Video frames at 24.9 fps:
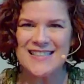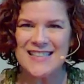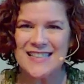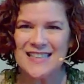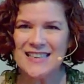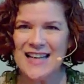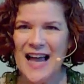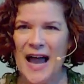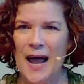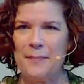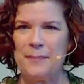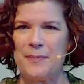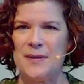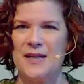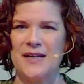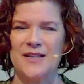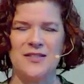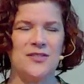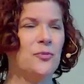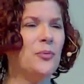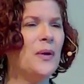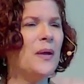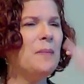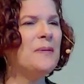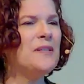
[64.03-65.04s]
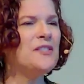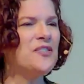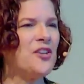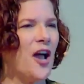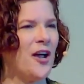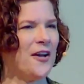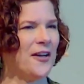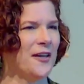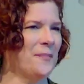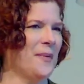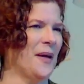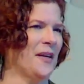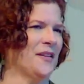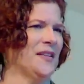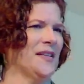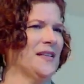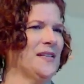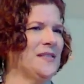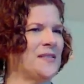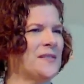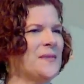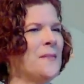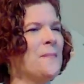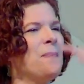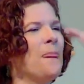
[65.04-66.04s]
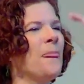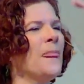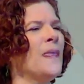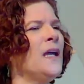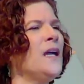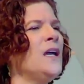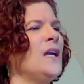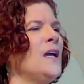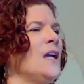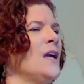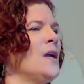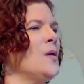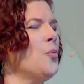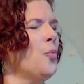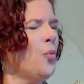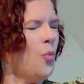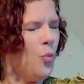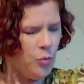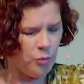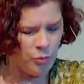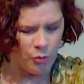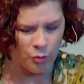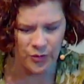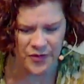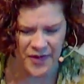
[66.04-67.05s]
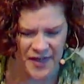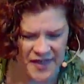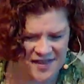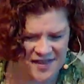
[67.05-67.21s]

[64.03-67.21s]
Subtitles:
happening. So we've been talking about this. This is